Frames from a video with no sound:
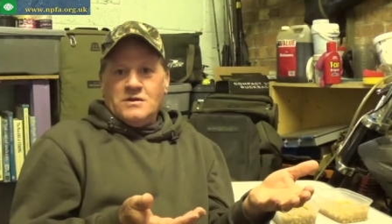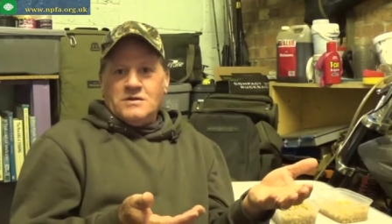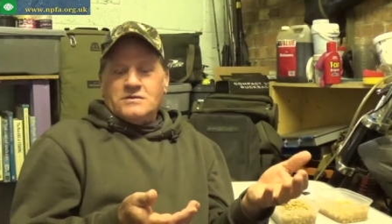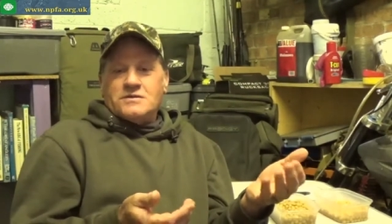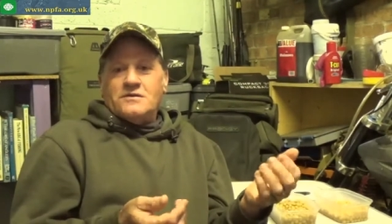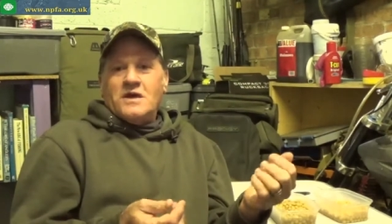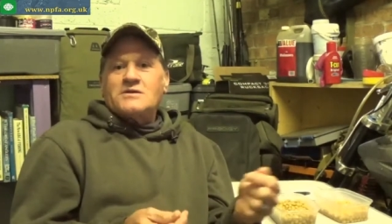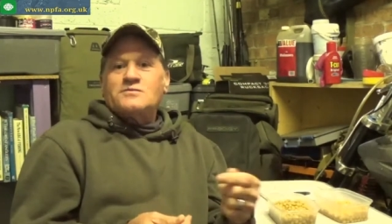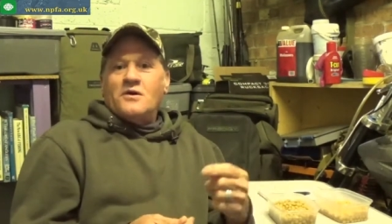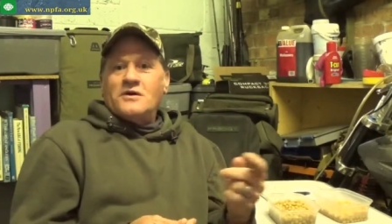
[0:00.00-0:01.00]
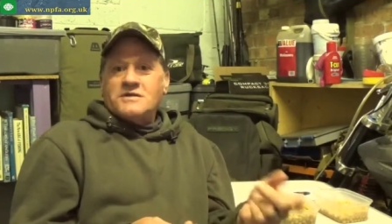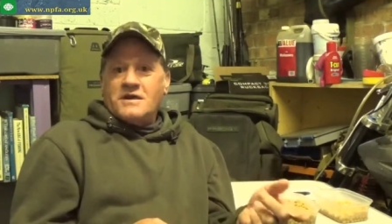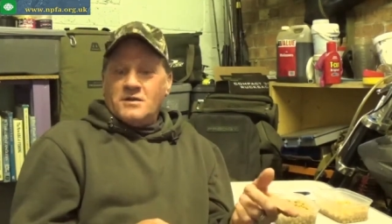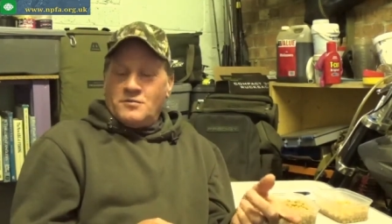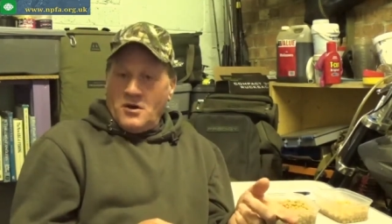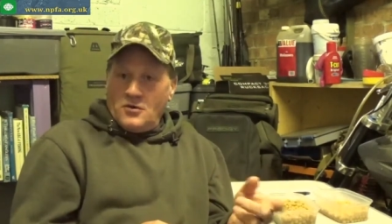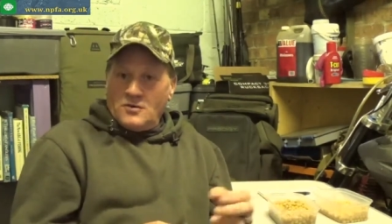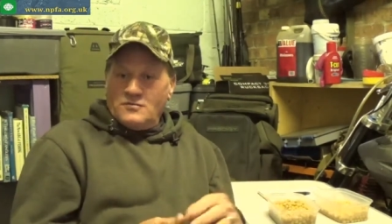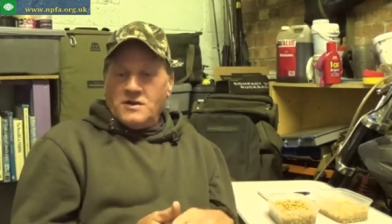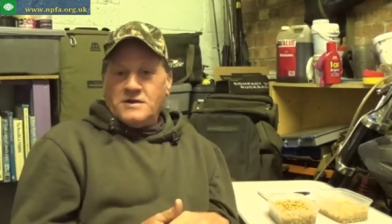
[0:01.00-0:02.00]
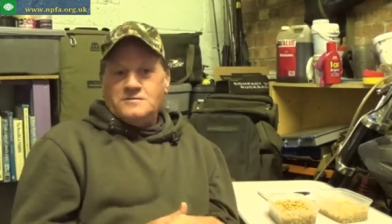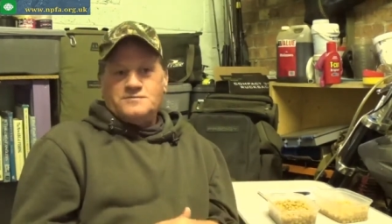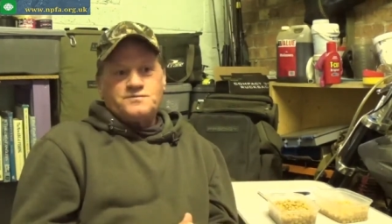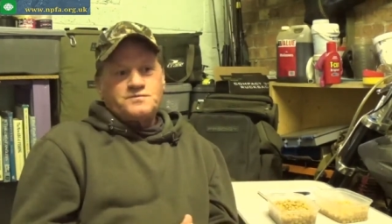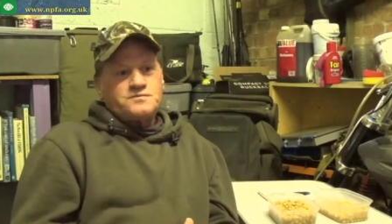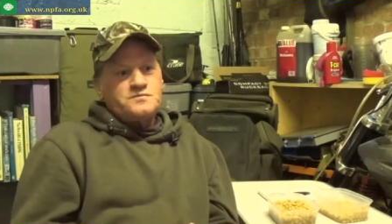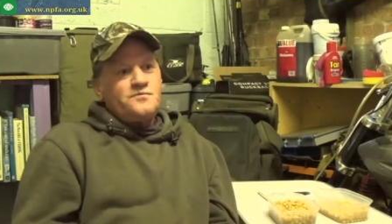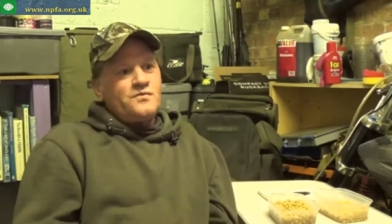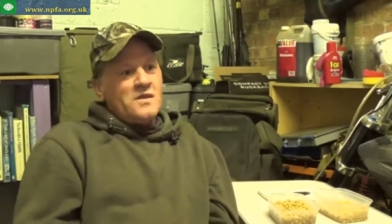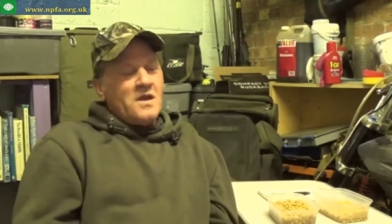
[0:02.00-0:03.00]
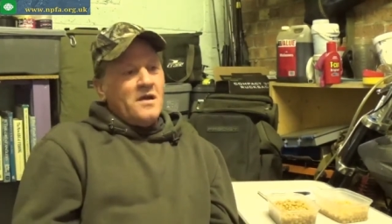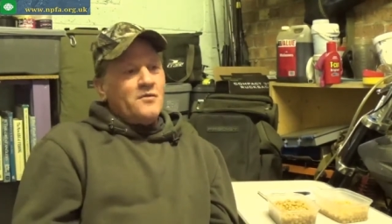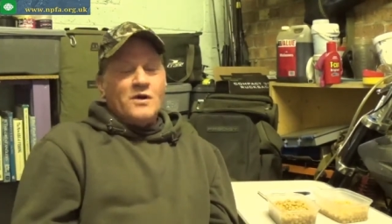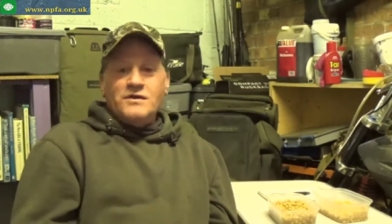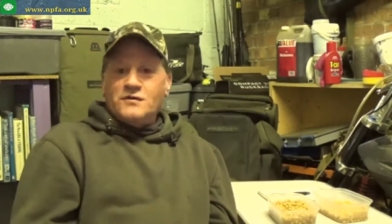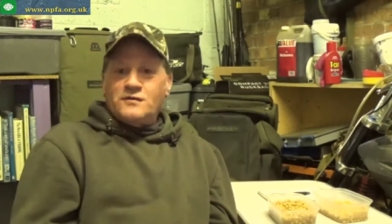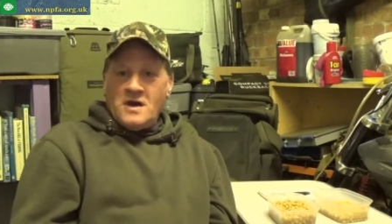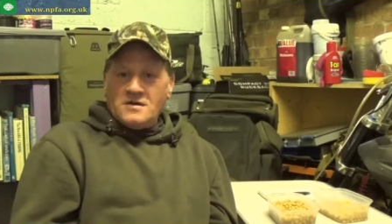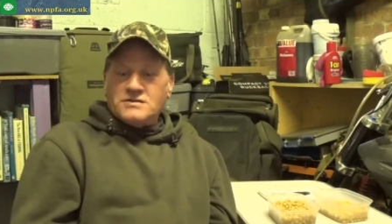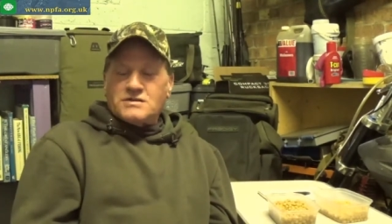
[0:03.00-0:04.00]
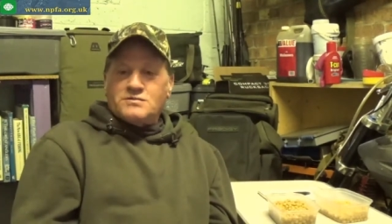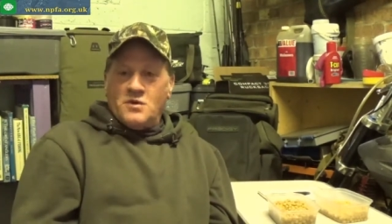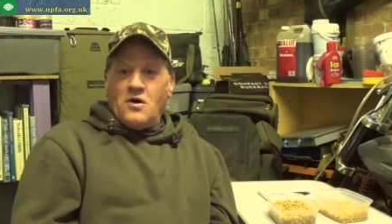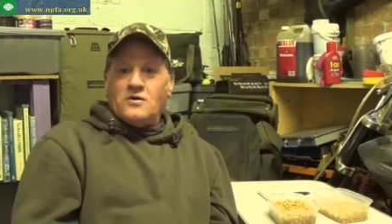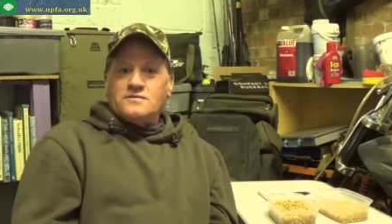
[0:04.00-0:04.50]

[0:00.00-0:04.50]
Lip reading: So that's why I take the pole with me. And when you've found your spot,